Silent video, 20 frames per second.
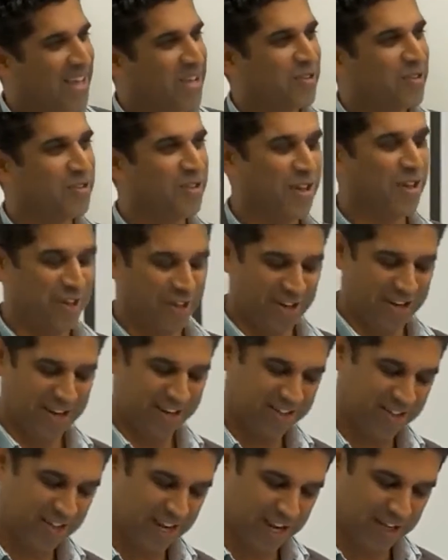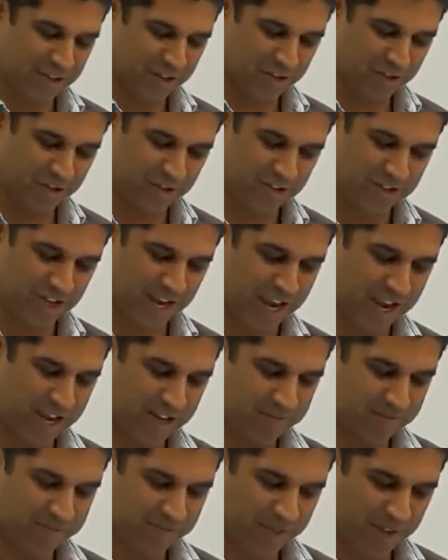So I'd like to ask
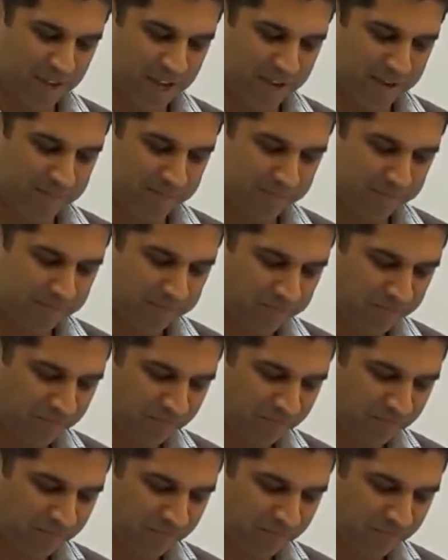Suzanne